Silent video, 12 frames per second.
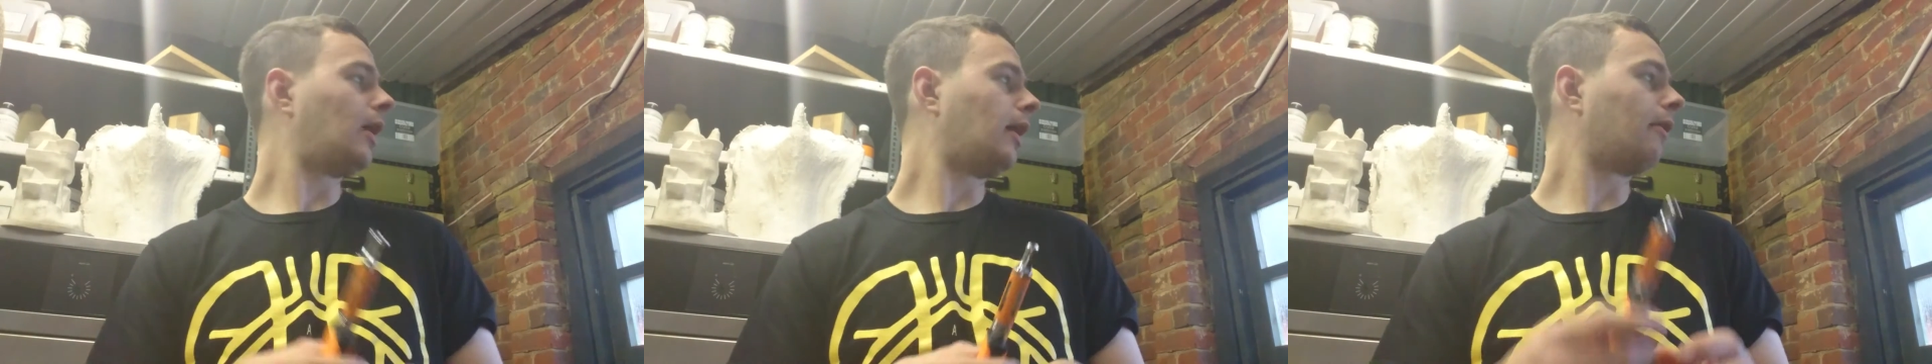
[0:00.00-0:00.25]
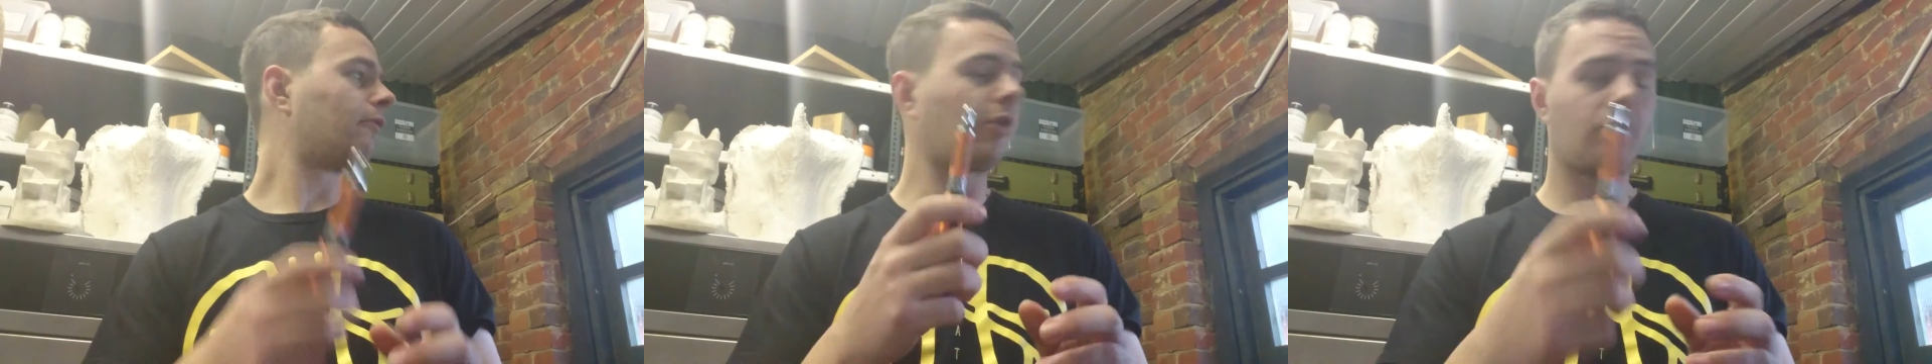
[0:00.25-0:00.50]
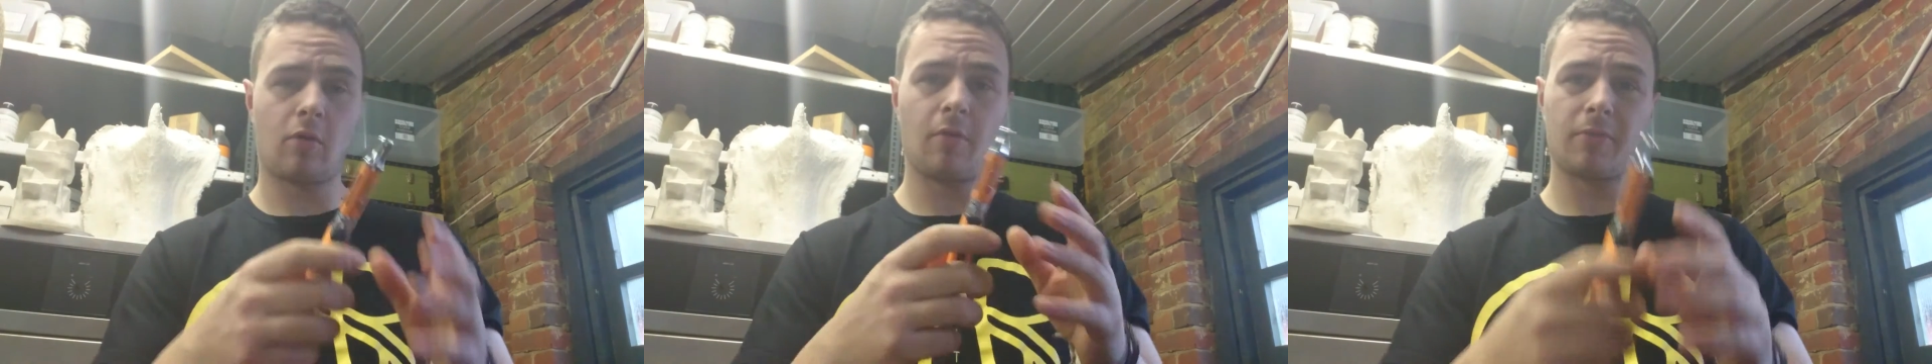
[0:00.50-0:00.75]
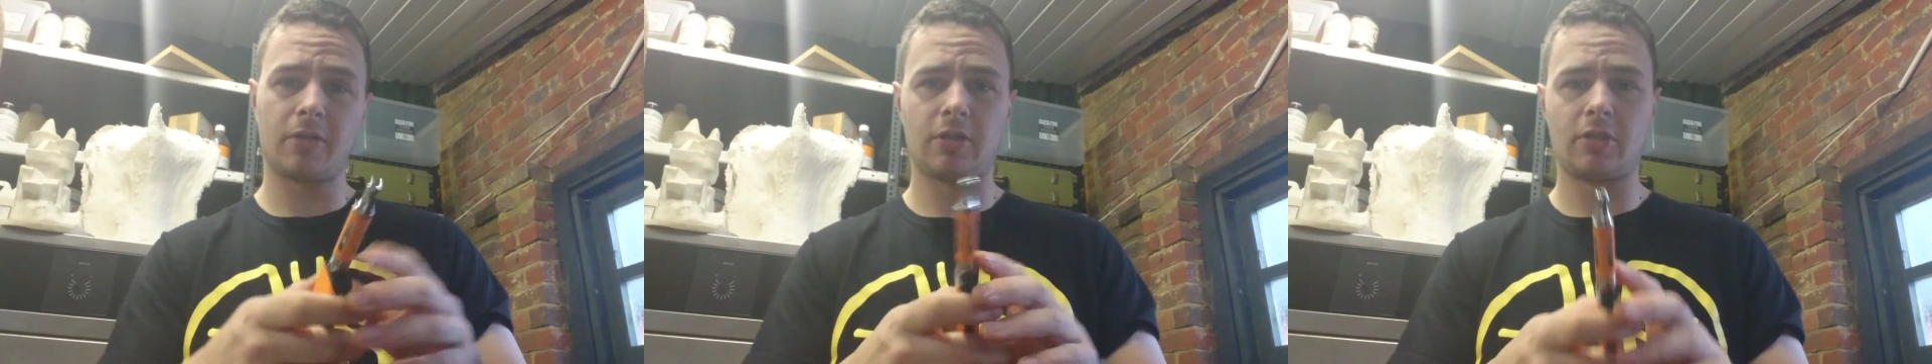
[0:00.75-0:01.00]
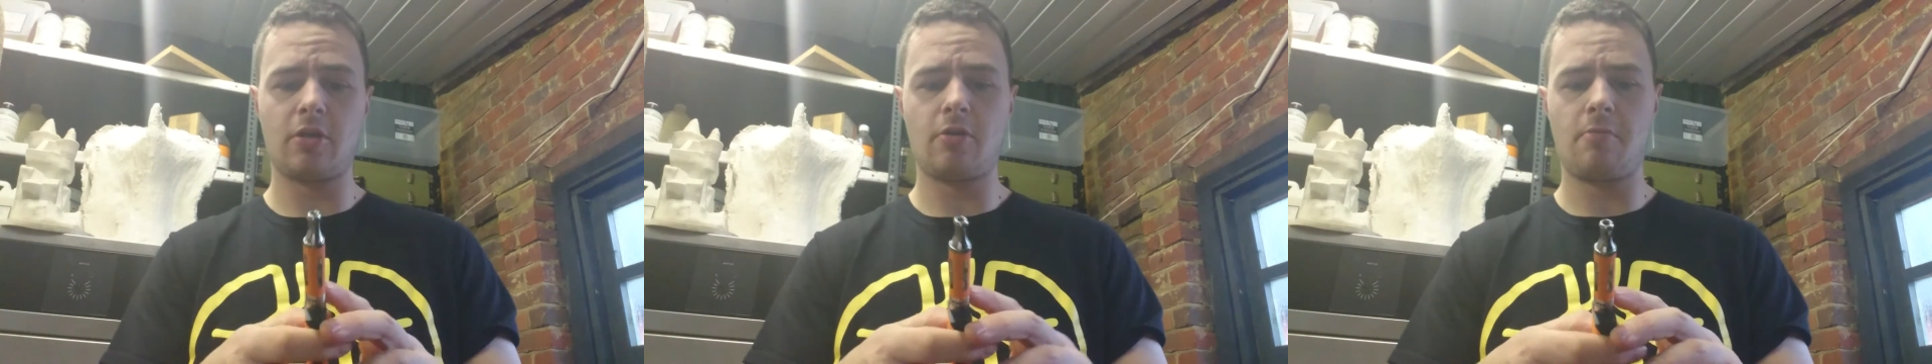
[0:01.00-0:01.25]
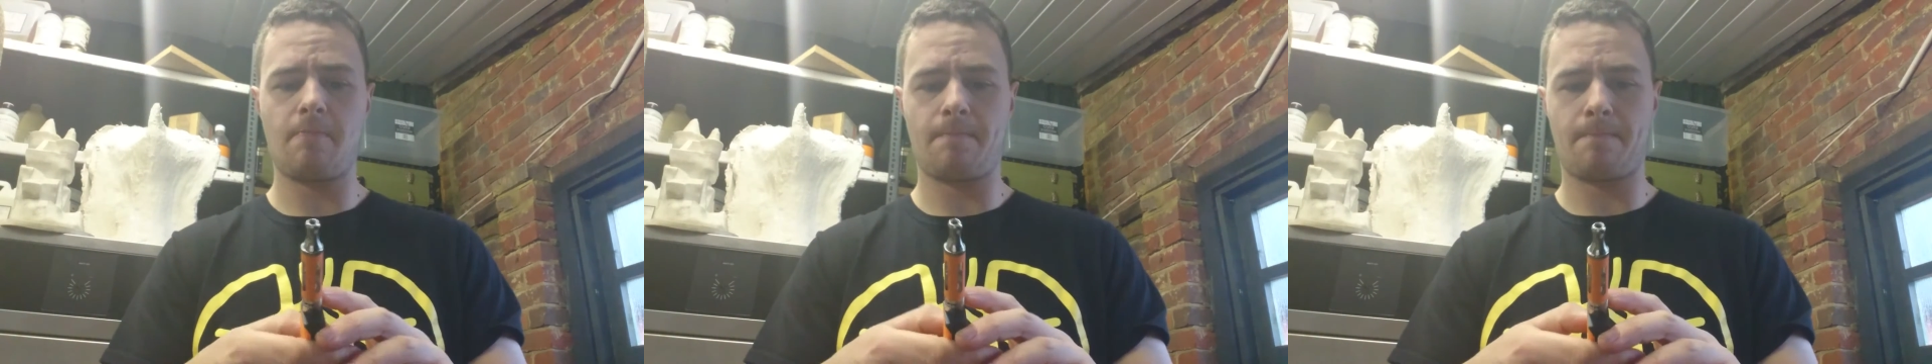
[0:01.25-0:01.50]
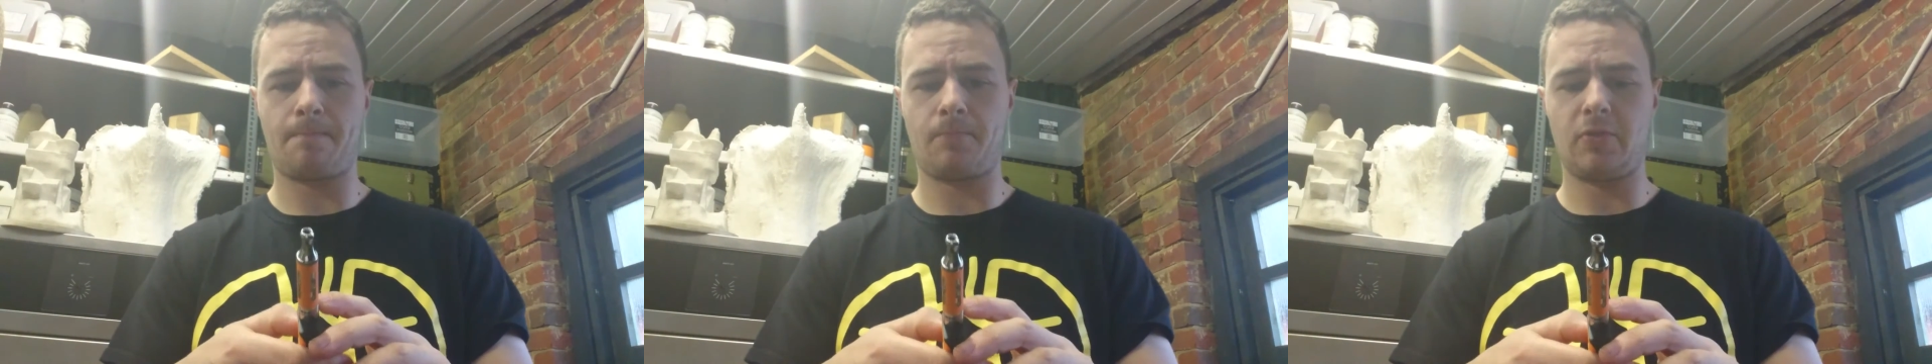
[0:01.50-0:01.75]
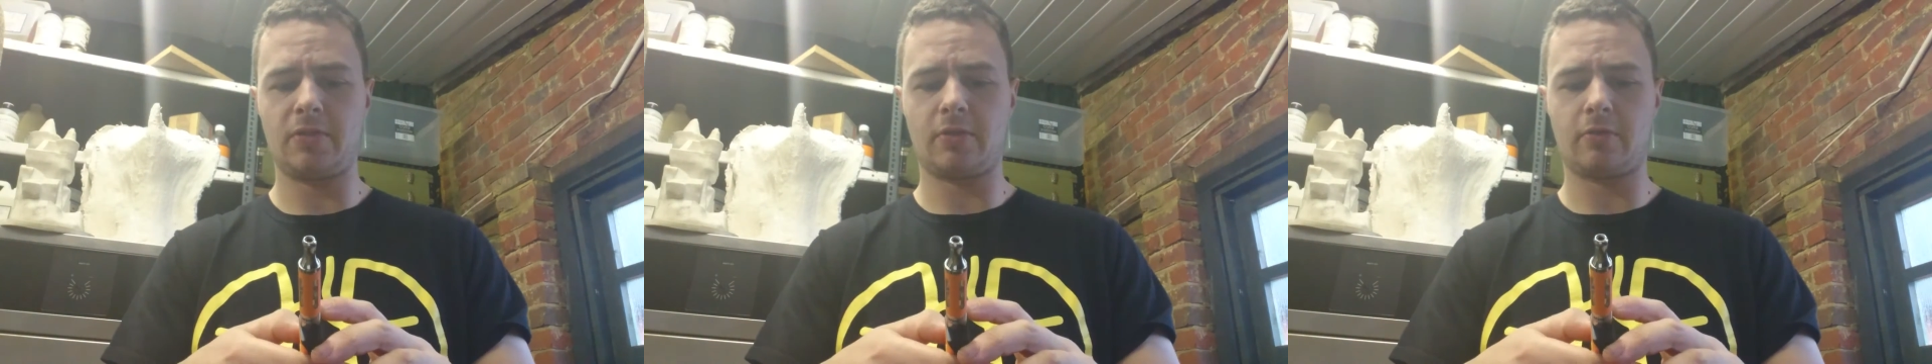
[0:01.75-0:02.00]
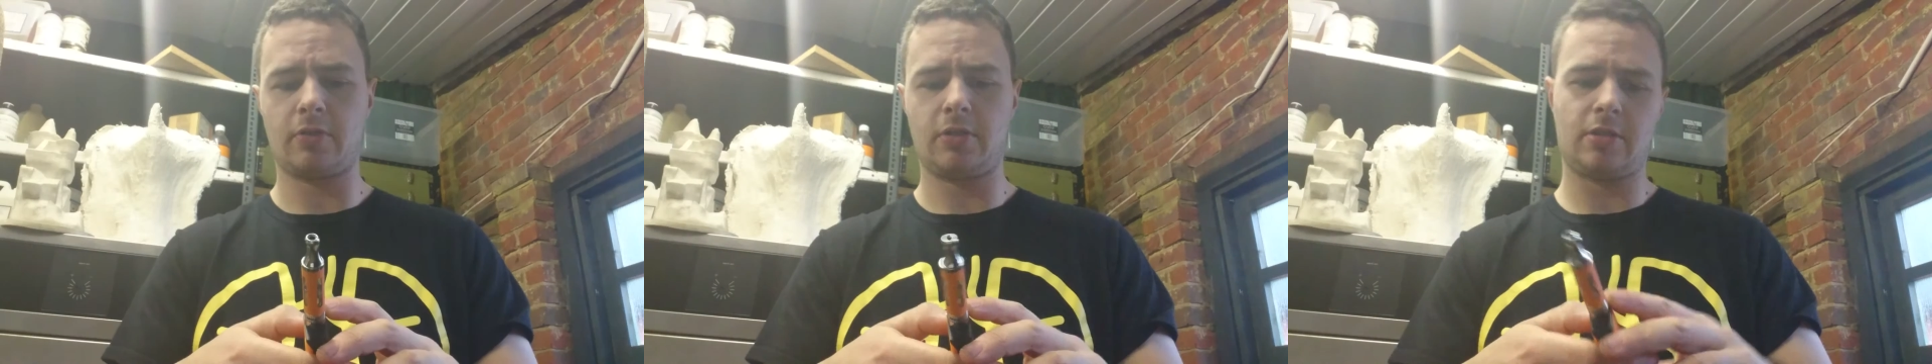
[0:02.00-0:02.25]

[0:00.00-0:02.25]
Well, what I'm going to do is I